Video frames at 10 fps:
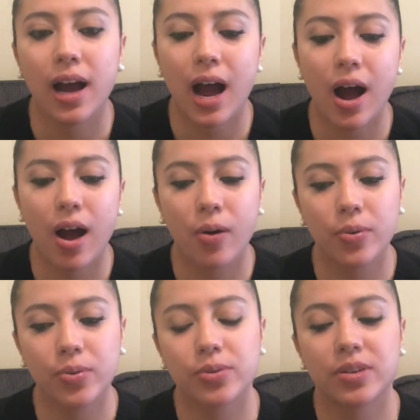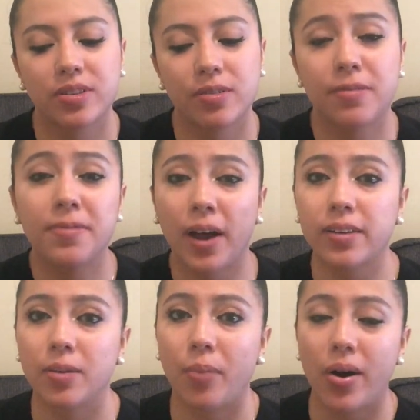How does it
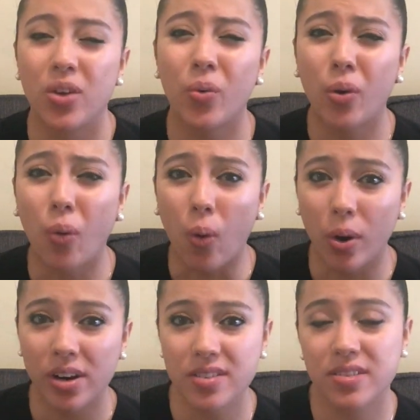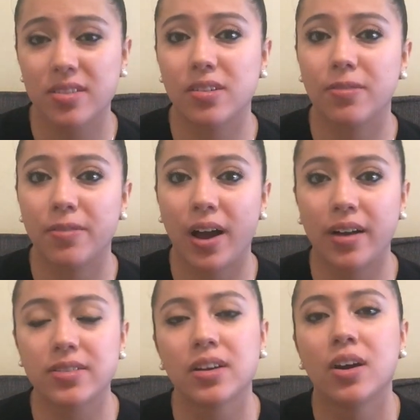affect the body? What organs does it affect?